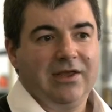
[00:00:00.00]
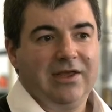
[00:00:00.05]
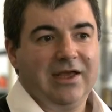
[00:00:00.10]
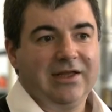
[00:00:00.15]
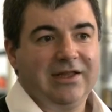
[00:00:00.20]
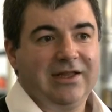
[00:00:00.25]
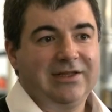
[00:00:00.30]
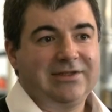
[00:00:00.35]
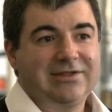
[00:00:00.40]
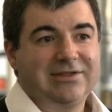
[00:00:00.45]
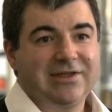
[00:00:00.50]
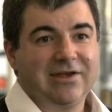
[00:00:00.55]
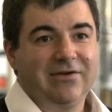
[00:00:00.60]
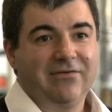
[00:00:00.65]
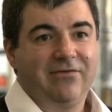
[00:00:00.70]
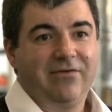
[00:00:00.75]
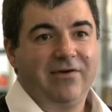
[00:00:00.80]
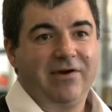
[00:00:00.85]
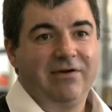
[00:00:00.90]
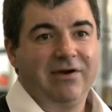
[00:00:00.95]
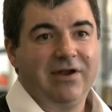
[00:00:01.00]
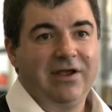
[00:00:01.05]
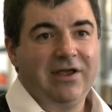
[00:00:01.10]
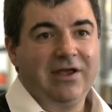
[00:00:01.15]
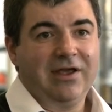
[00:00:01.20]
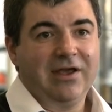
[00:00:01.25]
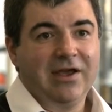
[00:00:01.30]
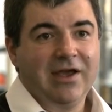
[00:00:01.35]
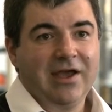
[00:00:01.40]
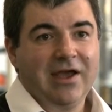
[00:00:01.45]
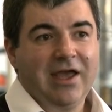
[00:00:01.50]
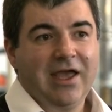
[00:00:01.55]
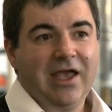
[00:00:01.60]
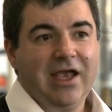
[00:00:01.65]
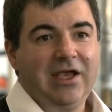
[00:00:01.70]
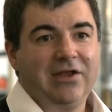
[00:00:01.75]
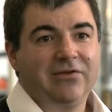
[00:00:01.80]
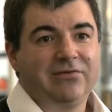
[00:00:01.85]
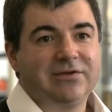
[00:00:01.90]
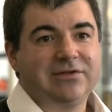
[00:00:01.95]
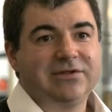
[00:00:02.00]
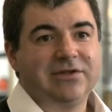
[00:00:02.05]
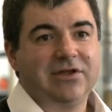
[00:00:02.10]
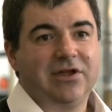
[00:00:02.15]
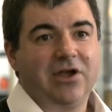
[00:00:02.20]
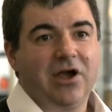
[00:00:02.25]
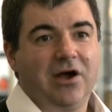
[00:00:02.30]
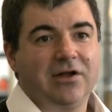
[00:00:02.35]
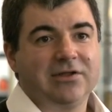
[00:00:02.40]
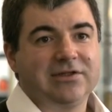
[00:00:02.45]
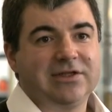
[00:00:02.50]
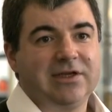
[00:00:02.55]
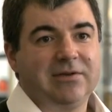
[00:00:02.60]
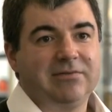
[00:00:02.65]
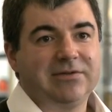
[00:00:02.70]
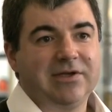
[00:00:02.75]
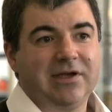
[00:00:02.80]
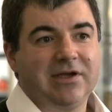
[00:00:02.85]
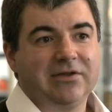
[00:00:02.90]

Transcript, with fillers: Yeah, that's a very interesting concept